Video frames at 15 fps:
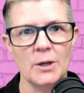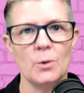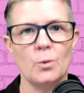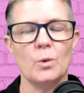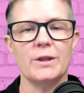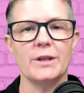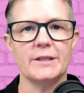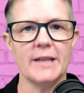
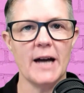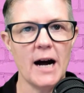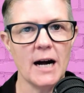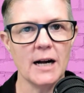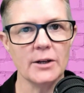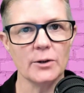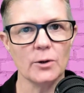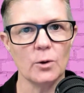with a
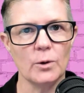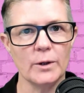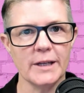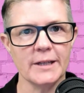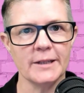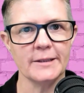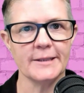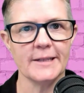target
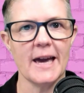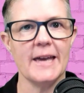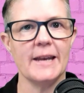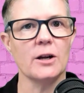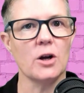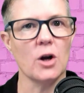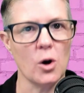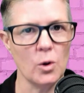audience and a
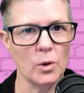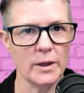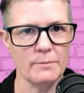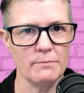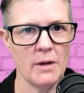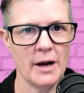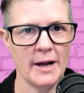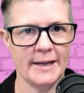goal in
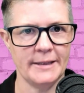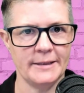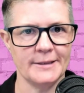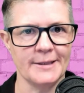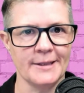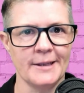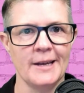mind.